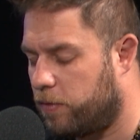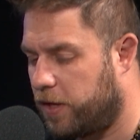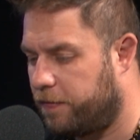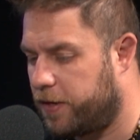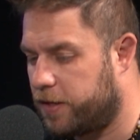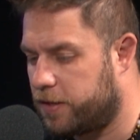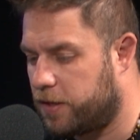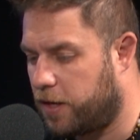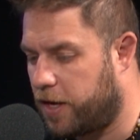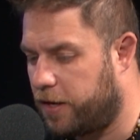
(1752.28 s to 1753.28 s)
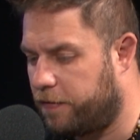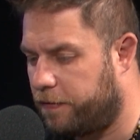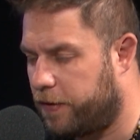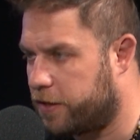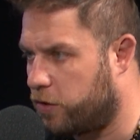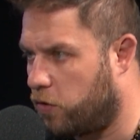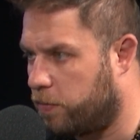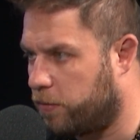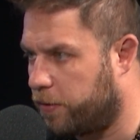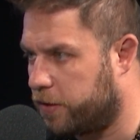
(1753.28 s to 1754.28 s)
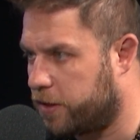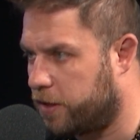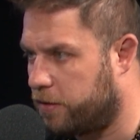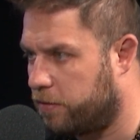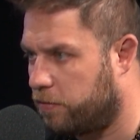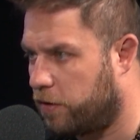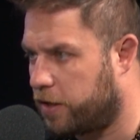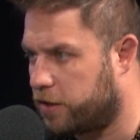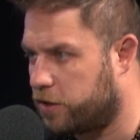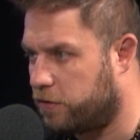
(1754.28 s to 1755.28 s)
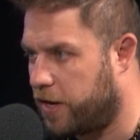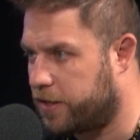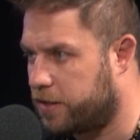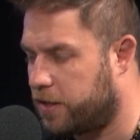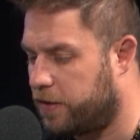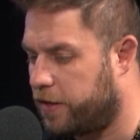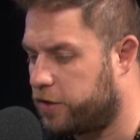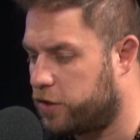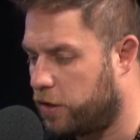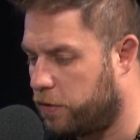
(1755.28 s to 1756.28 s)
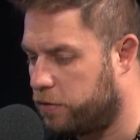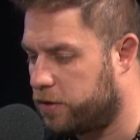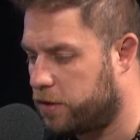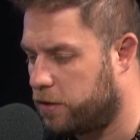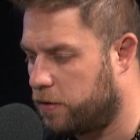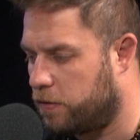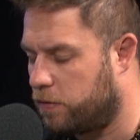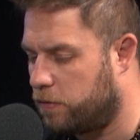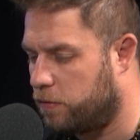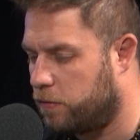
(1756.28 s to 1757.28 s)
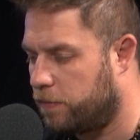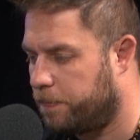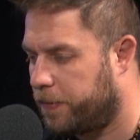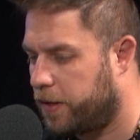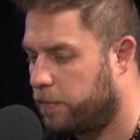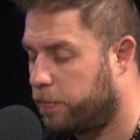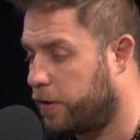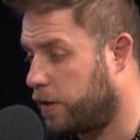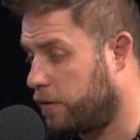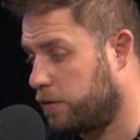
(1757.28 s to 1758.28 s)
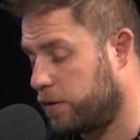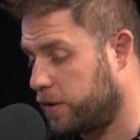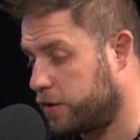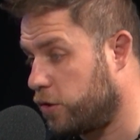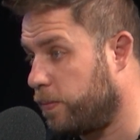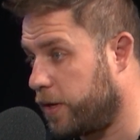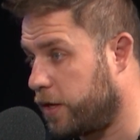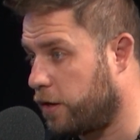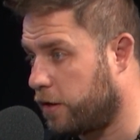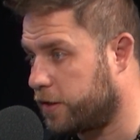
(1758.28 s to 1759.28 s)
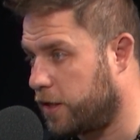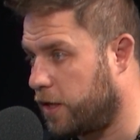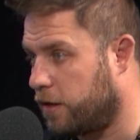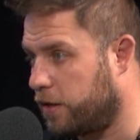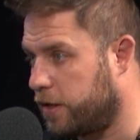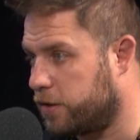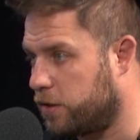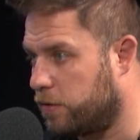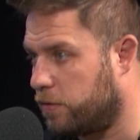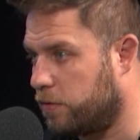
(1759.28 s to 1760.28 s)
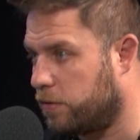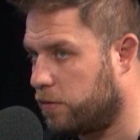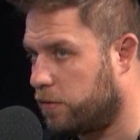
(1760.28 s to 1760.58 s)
lived his life as a normal person, lots of stress, and then chose to put $2 million a year into